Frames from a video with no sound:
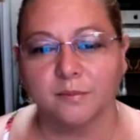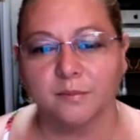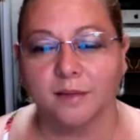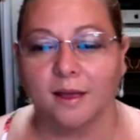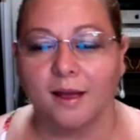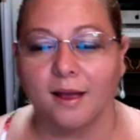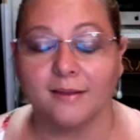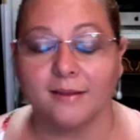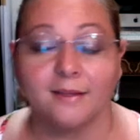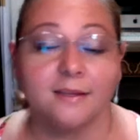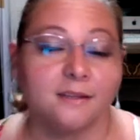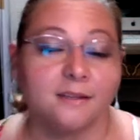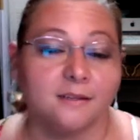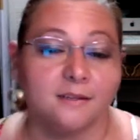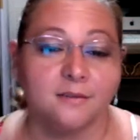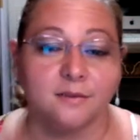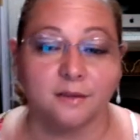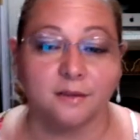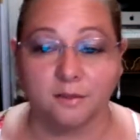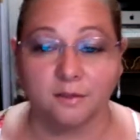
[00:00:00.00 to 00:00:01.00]
I did it.
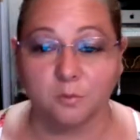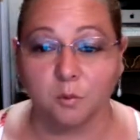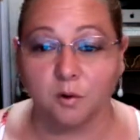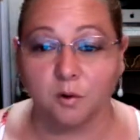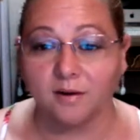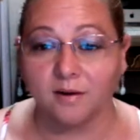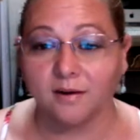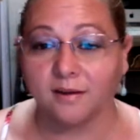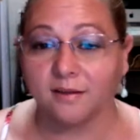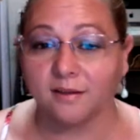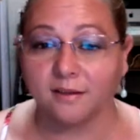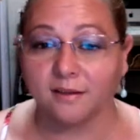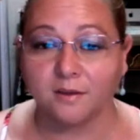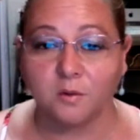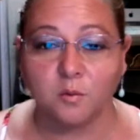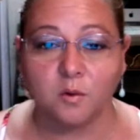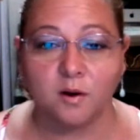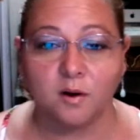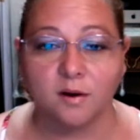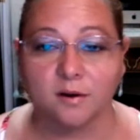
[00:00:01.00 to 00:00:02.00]
It worked, it
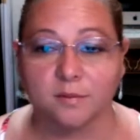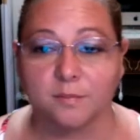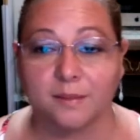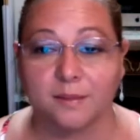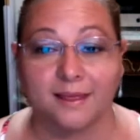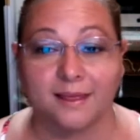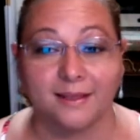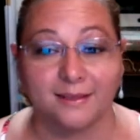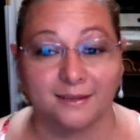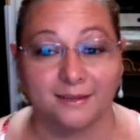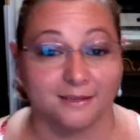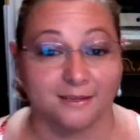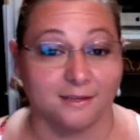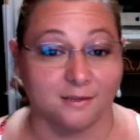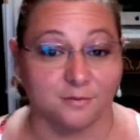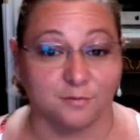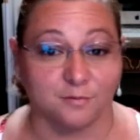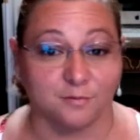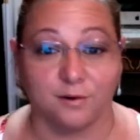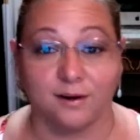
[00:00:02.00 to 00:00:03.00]
didn't work, but I did it.
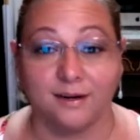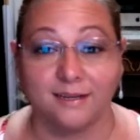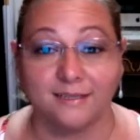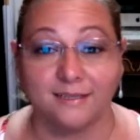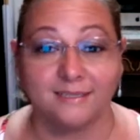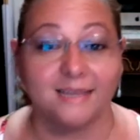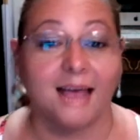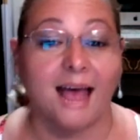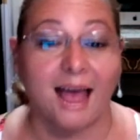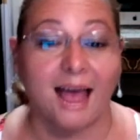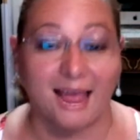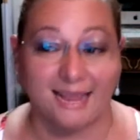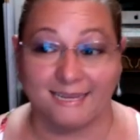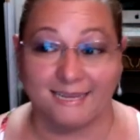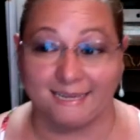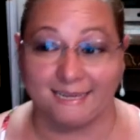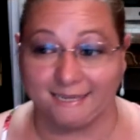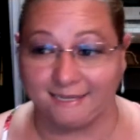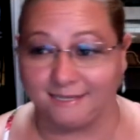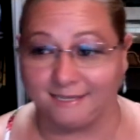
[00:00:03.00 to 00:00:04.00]
For at least I
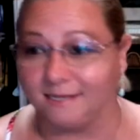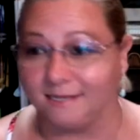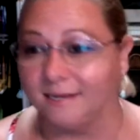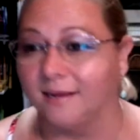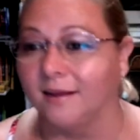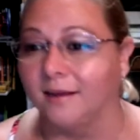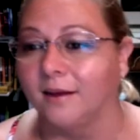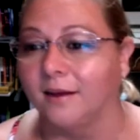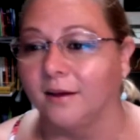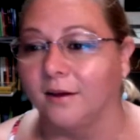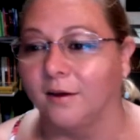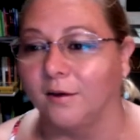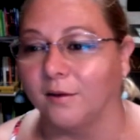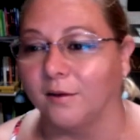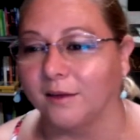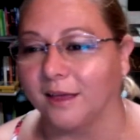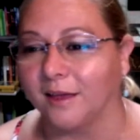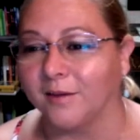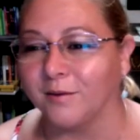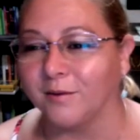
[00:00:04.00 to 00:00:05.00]
did it.
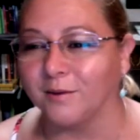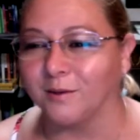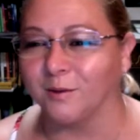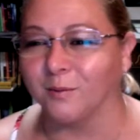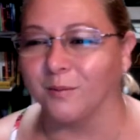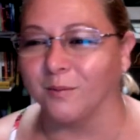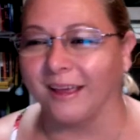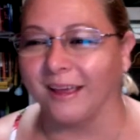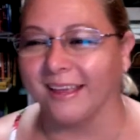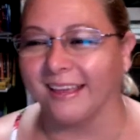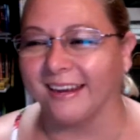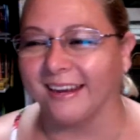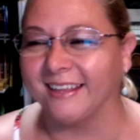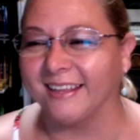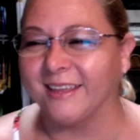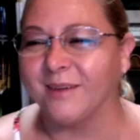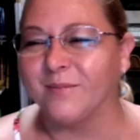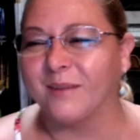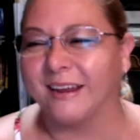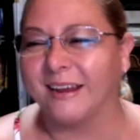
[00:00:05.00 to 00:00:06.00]
Okay? To my
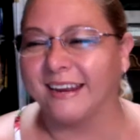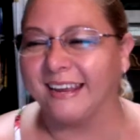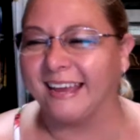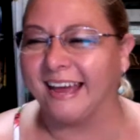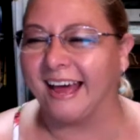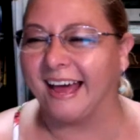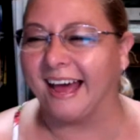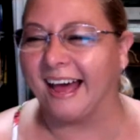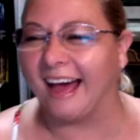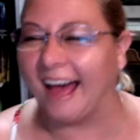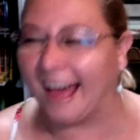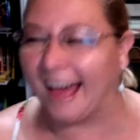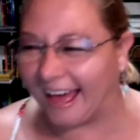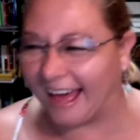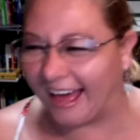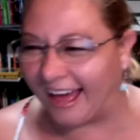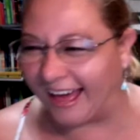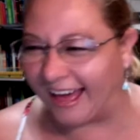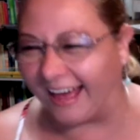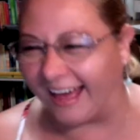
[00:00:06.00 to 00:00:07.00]
querida Maria.
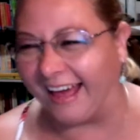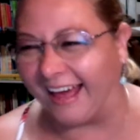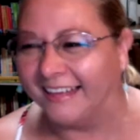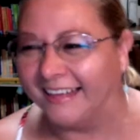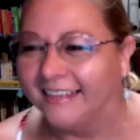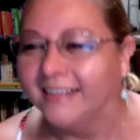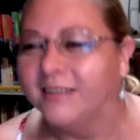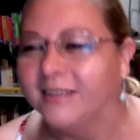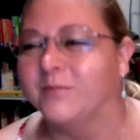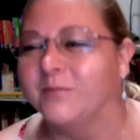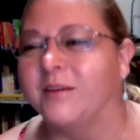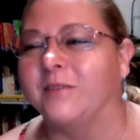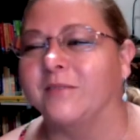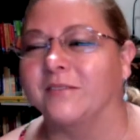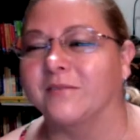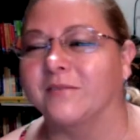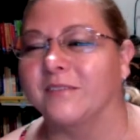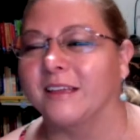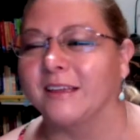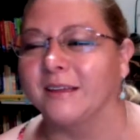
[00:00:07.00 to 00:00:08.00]

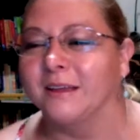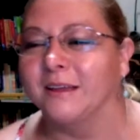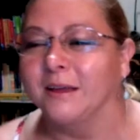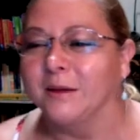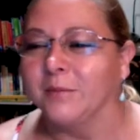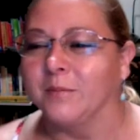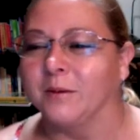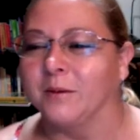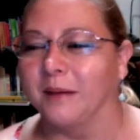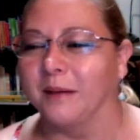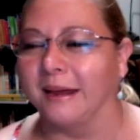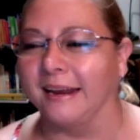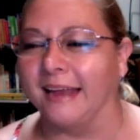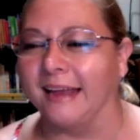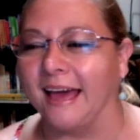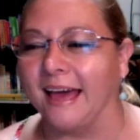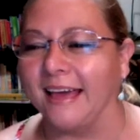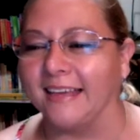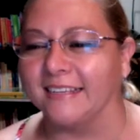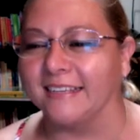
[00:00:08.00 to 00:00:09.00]
Mi
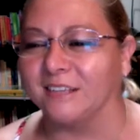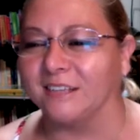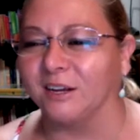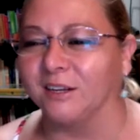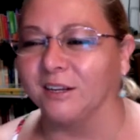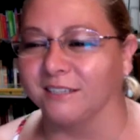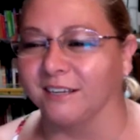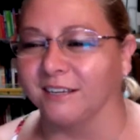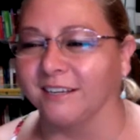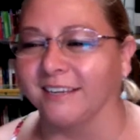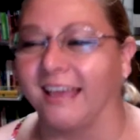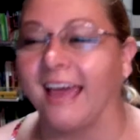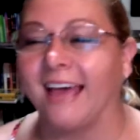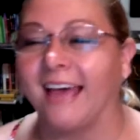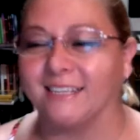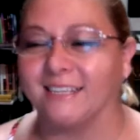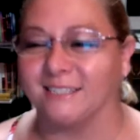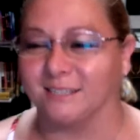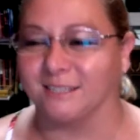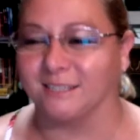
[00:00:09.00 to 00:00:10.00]
Maria is also,
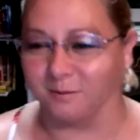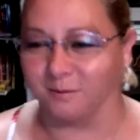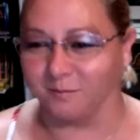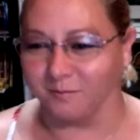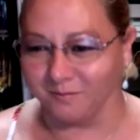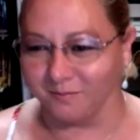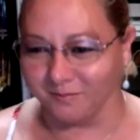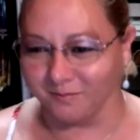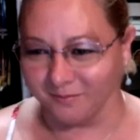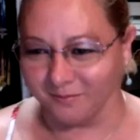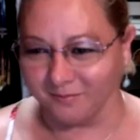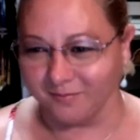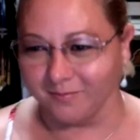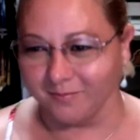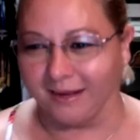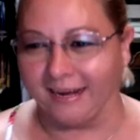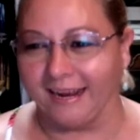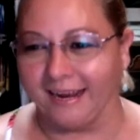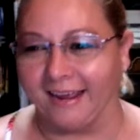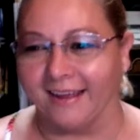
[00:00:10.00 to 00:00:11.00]
yes.
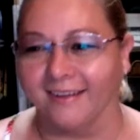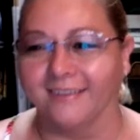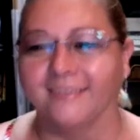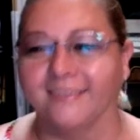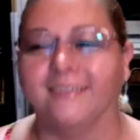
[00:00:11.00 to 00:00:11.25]
Maria,